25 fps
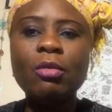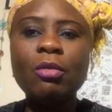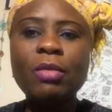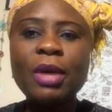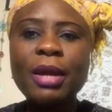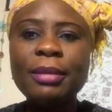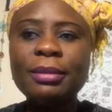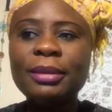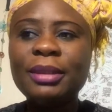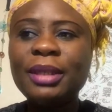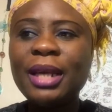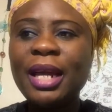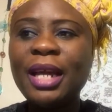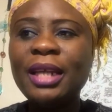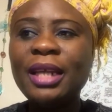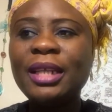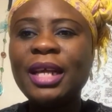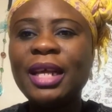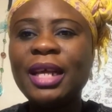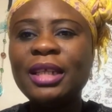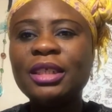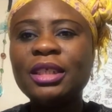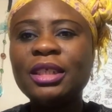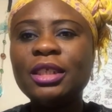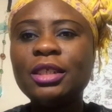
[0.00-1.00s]
website
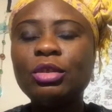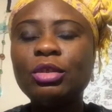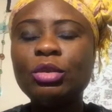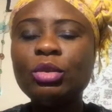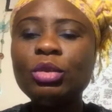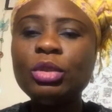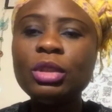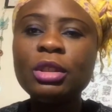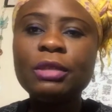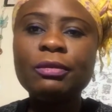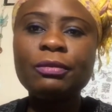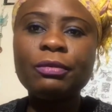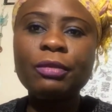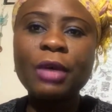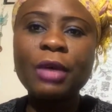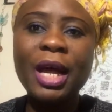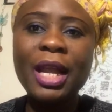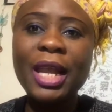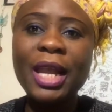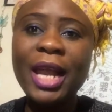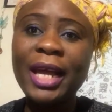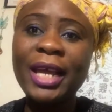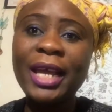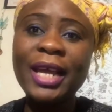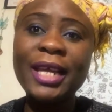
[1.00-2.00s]
that is used
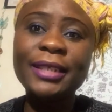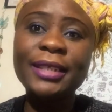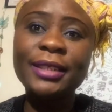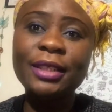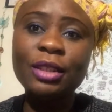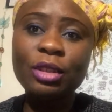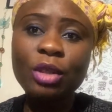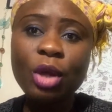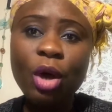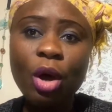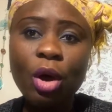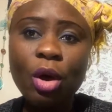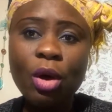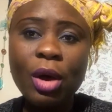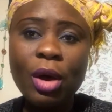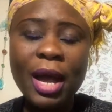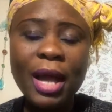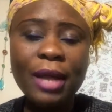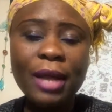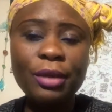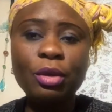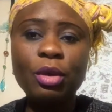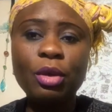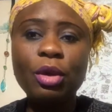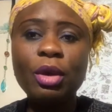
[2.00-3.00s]
like a store,
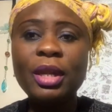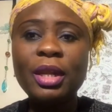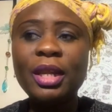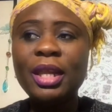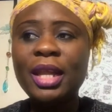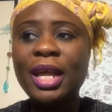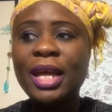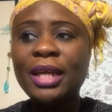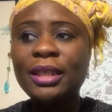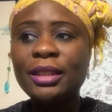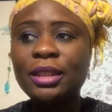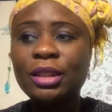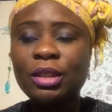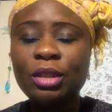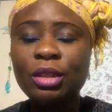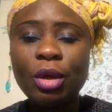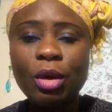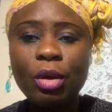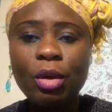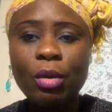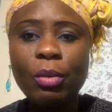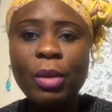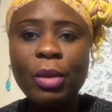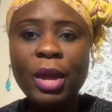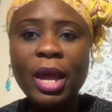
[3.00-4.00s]
an online
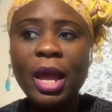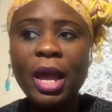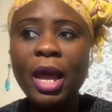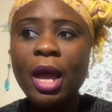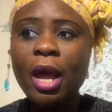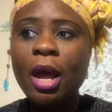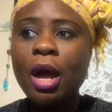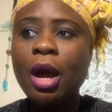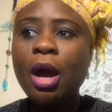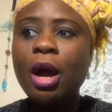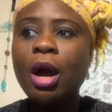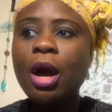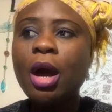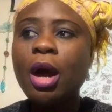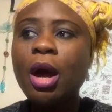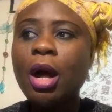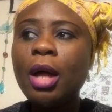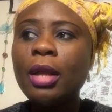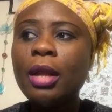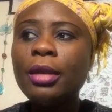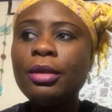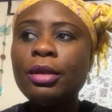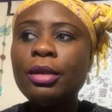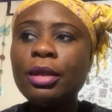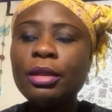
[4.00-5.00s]
store, where
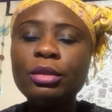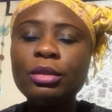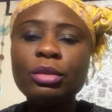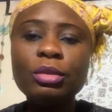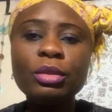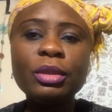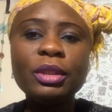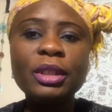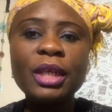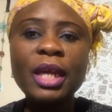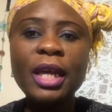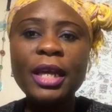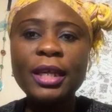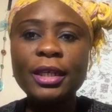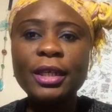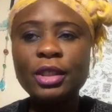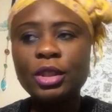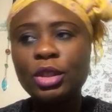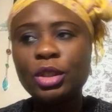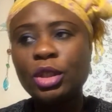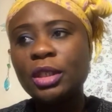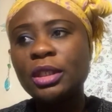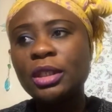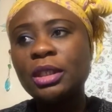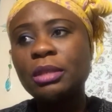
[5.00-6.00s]
all you do there
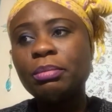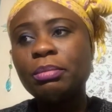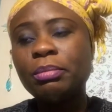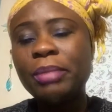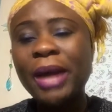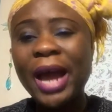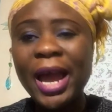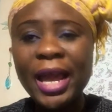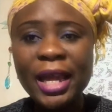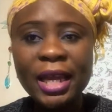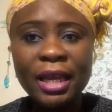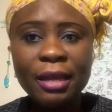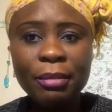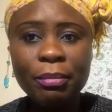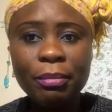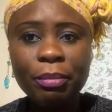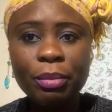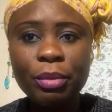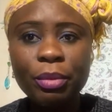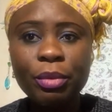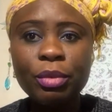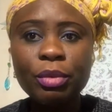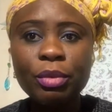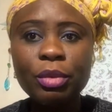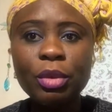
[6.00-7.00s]
is just buying
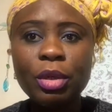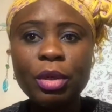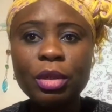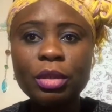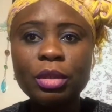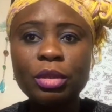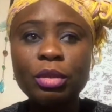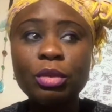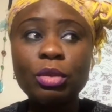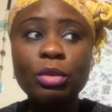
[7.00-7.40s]
products.